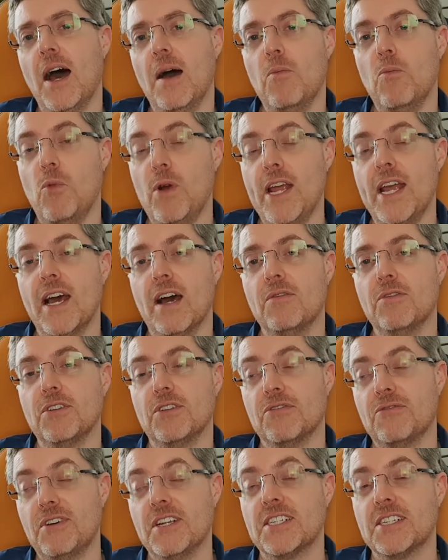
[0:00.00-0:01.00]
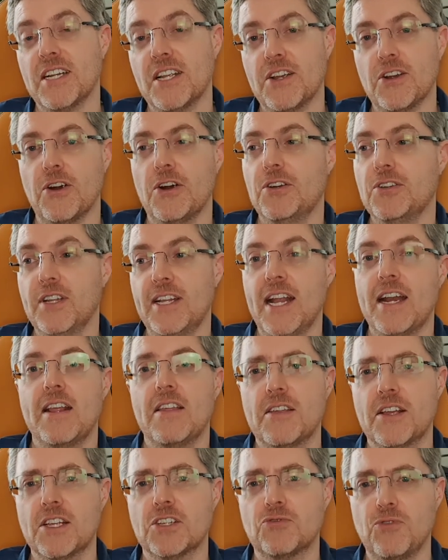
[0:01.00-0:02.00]
we haven't officially heard that
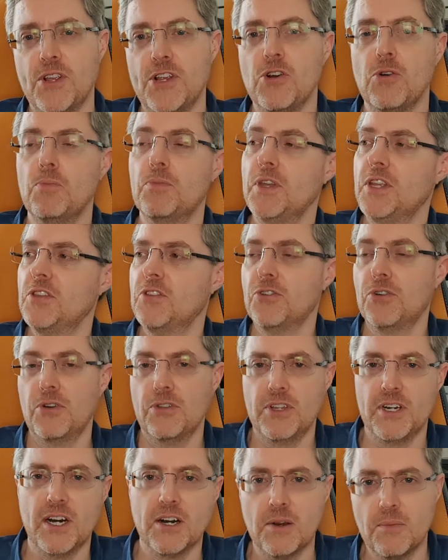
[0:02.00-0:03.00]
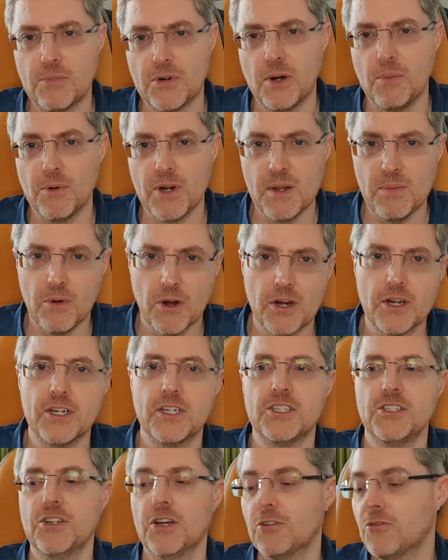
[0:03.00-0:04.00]
anything is reopening. The Northern Ireland property market
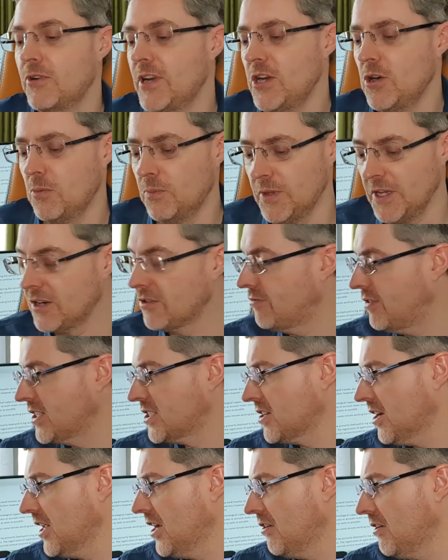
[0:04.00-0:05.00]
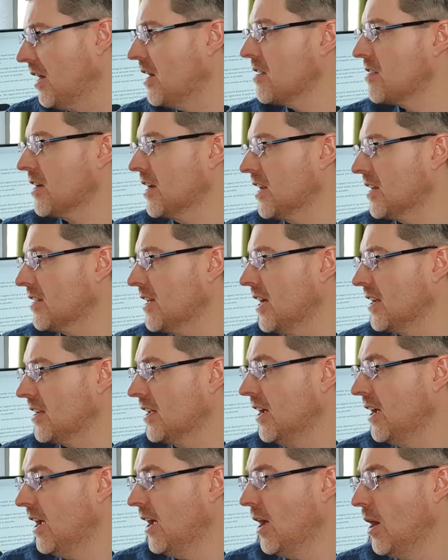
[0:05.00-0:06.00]
is not reopening officially or anything like that,
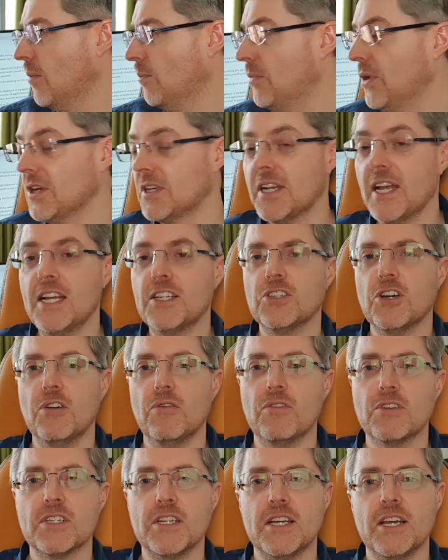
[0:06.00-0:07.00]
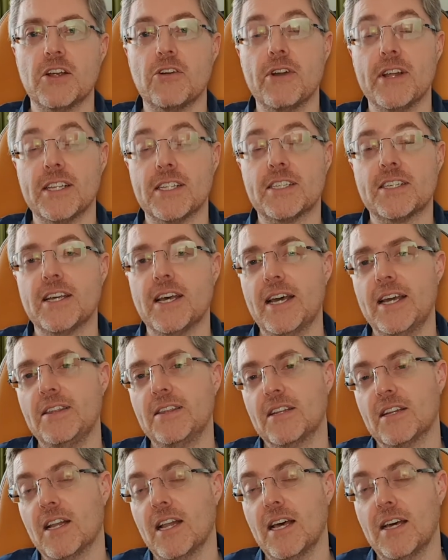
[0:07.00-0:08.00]
but it's obviously a great sign
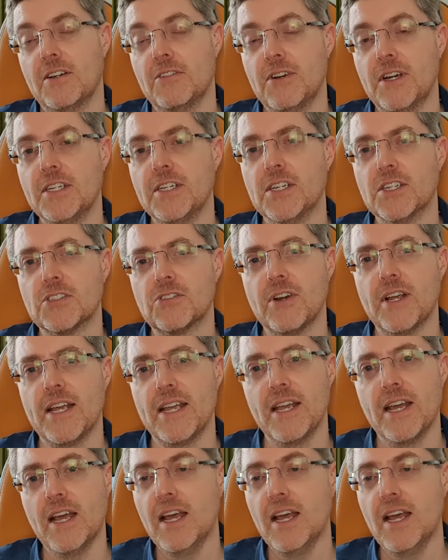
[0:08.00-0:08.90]
that Land Registry